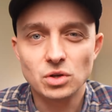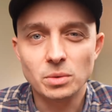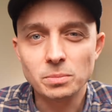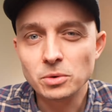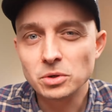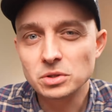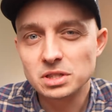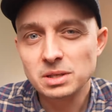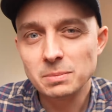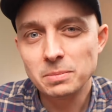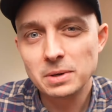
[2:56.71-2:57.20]
I'm
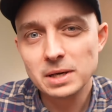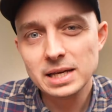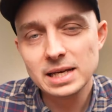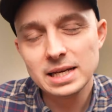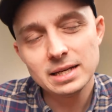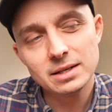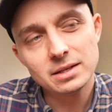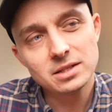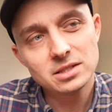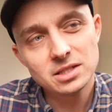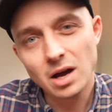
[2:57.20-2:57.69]
not
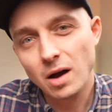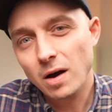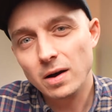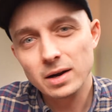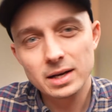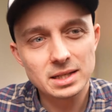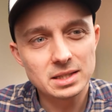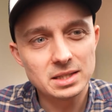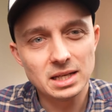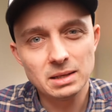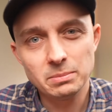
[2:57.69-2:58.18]
simply
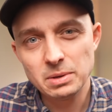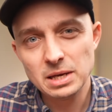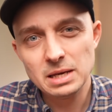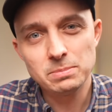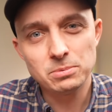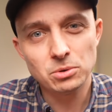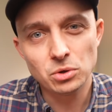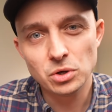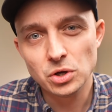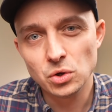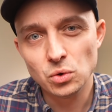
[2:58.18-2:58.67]
targeting
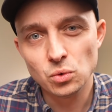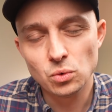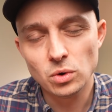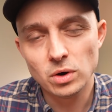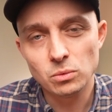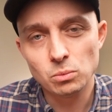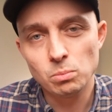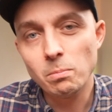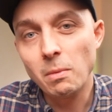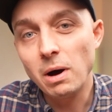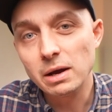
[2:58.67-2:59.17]
people who
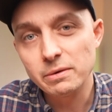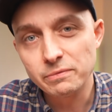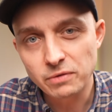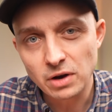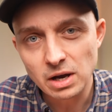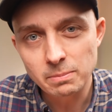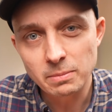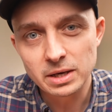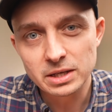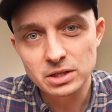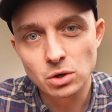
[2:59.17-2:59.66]
might
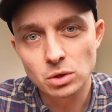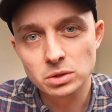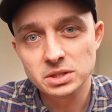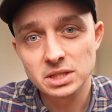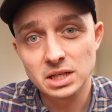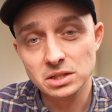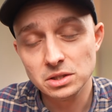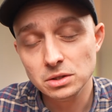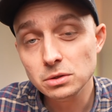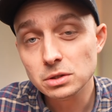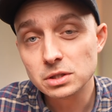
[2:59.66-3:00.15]
find my
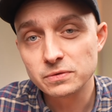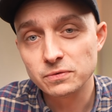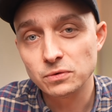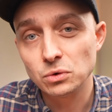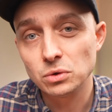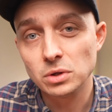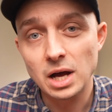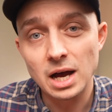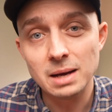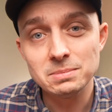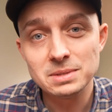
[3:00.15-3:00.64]
content
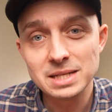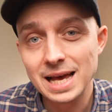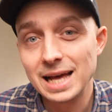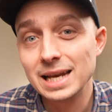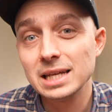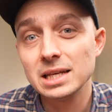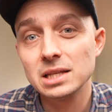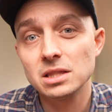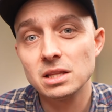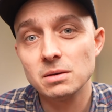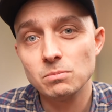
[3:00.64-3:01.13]
useful, I'm
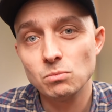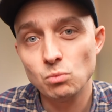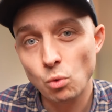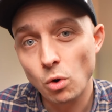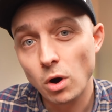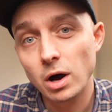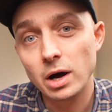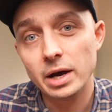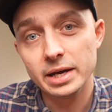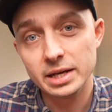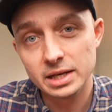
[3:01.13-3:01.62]
telling them
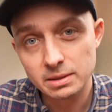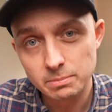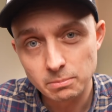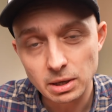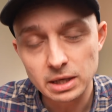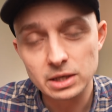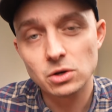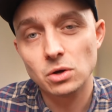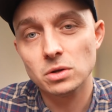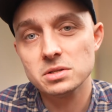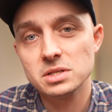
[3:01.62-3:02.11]
why
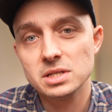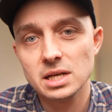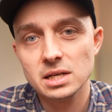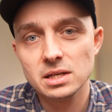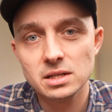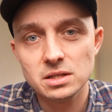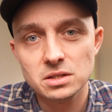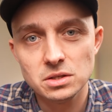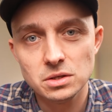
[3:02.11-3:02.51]
my content is